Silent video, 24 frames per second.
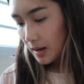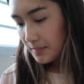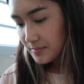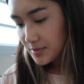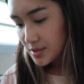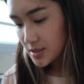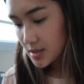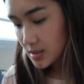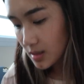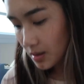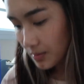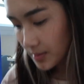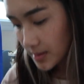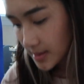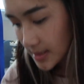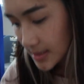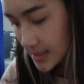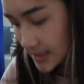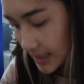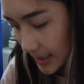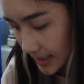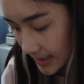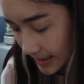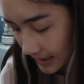I'm just going
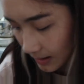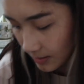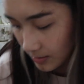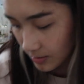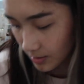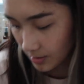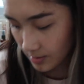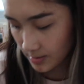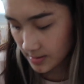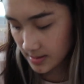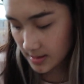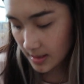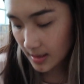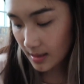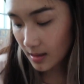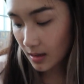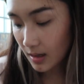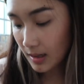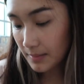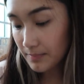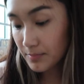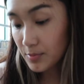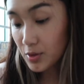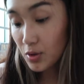to take out those that
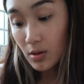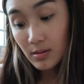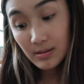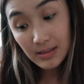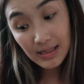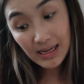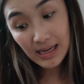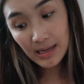I'm not